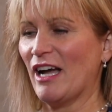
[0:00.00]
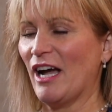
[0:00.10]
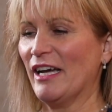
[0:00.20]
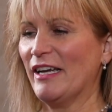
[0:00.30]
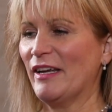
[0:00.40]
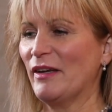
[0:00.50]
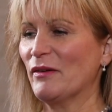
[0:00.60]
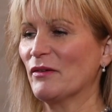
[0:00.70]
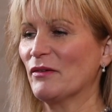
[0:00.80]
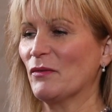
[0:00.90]
I
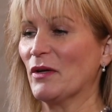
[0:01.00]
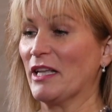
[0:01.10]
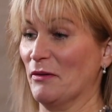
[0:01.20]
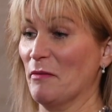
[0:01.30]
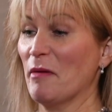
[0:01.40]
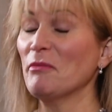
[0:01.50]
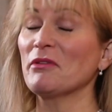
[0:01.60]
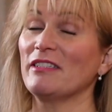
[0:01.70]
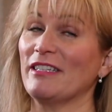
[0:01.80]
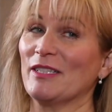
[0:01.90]
remember
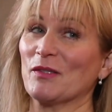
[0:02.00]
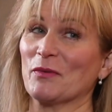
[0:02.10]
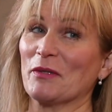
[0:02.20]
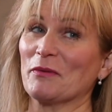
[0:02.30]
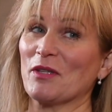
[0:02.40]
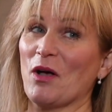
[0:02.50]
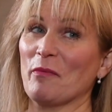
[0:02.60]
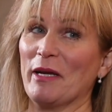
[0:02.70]
the days when it was all